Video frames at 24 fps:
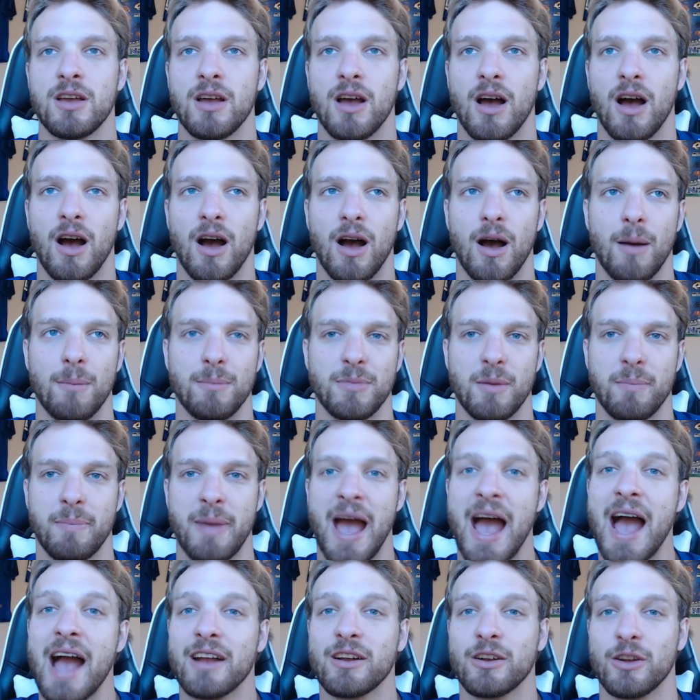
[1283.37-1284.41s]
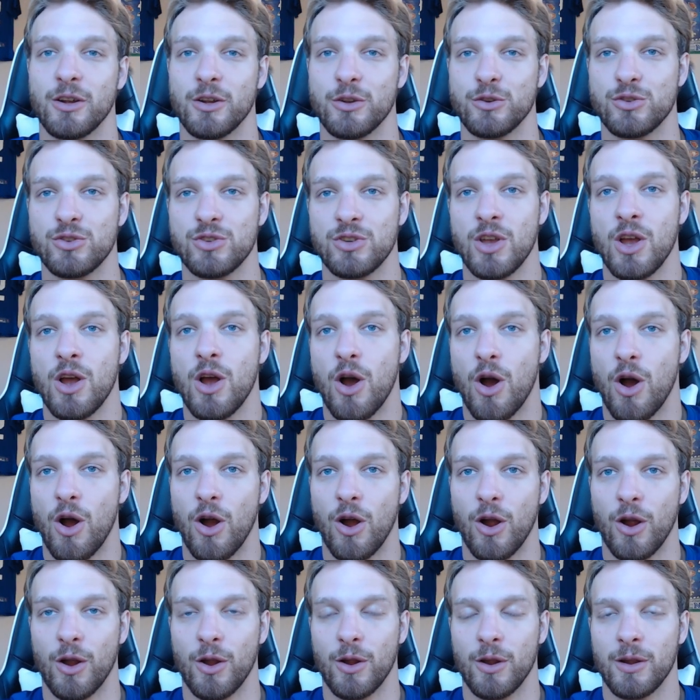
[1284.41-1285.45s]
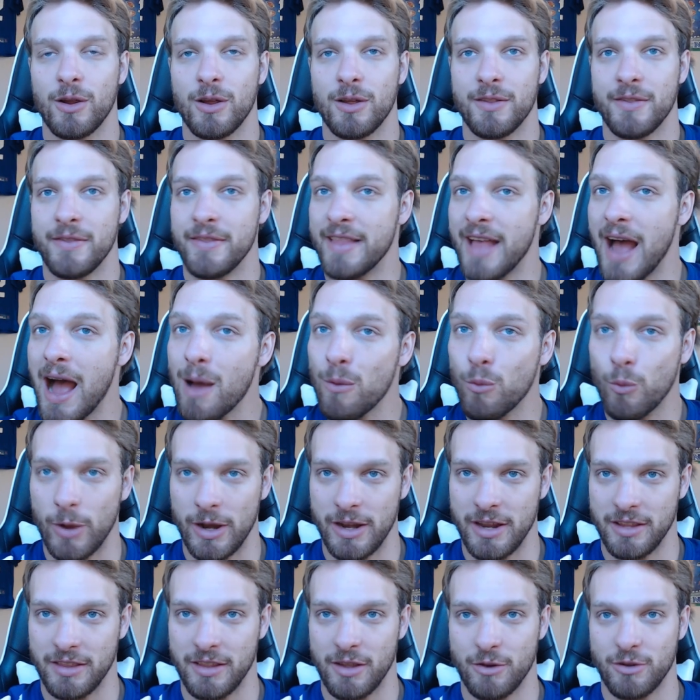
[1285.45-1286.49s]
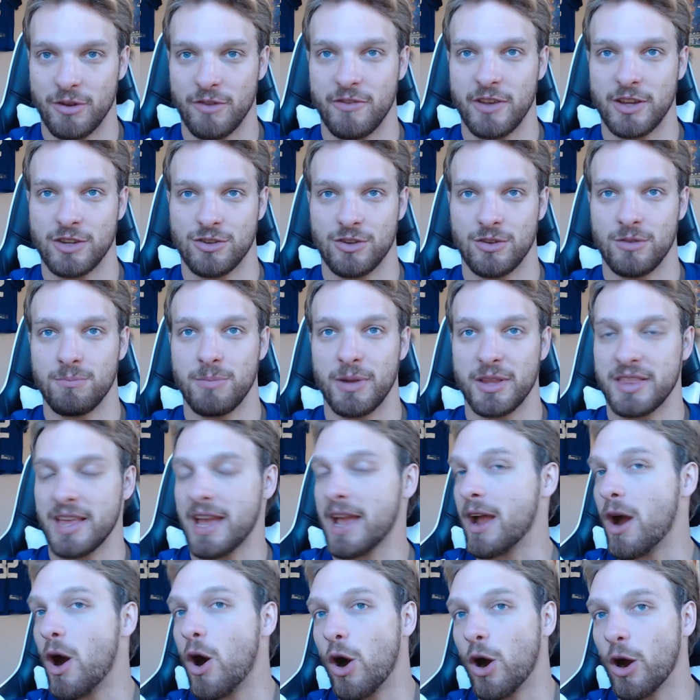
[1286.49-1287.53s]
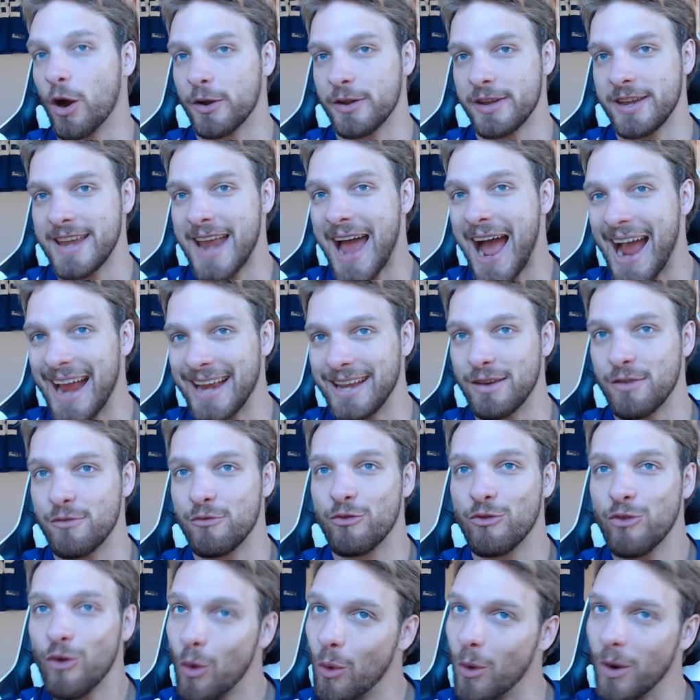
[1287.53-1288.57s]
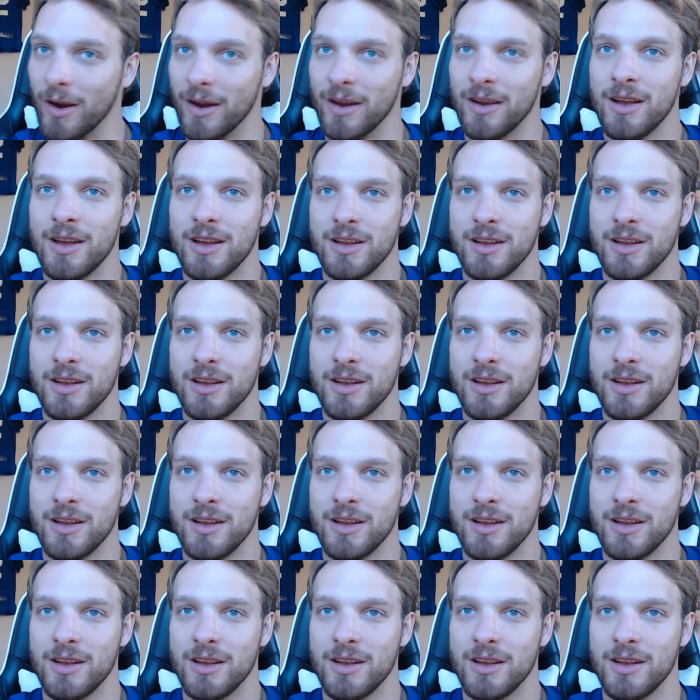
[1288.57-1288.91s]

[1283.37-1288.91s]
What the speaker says: The Packers are not winning their division, but they are 9-4.